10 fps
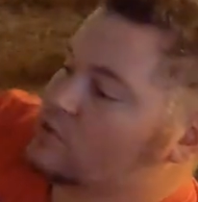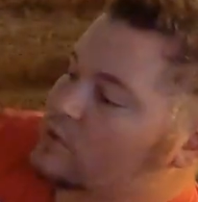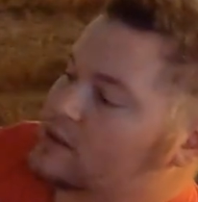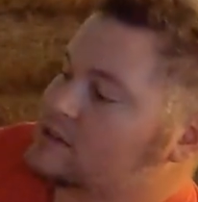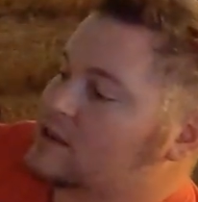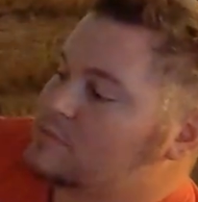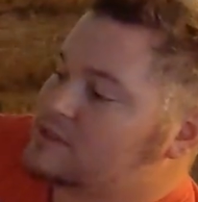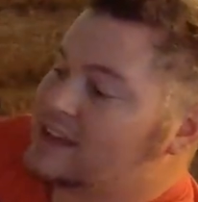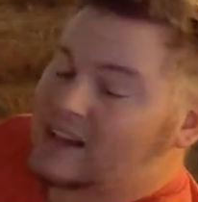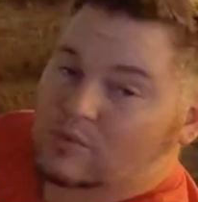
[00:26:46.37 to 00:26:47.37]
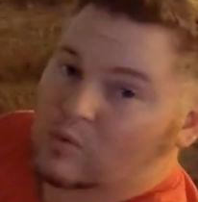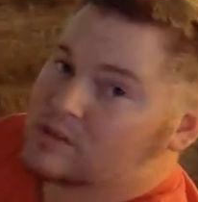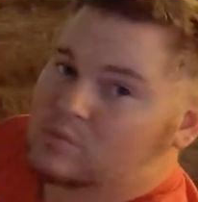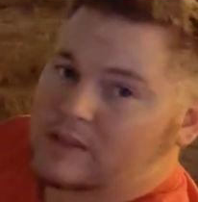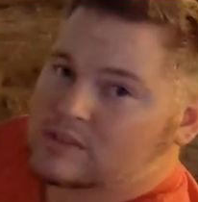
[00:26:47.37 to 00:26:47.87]
So when this comes down,
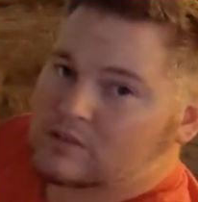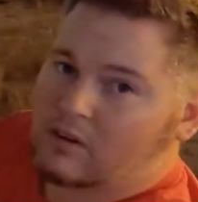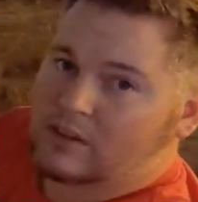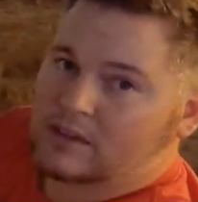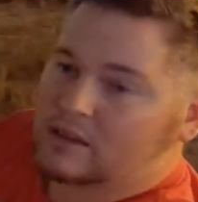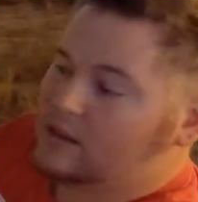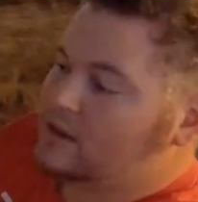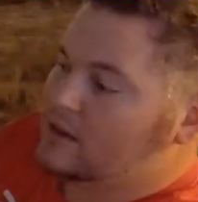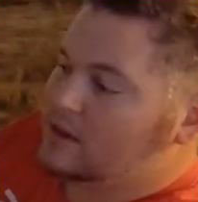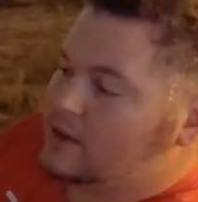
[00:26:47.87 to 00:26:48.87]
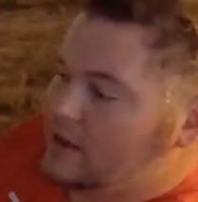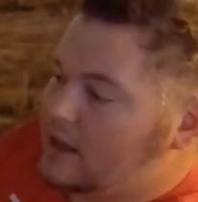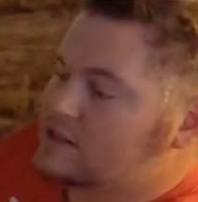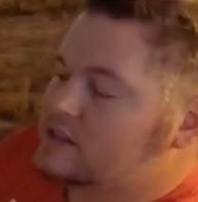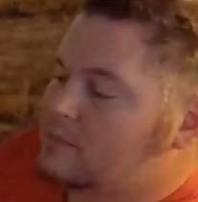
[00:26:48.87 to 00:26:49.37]
once we install it,
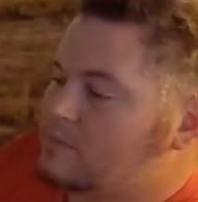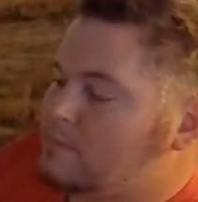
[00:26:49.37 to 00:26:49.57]
it's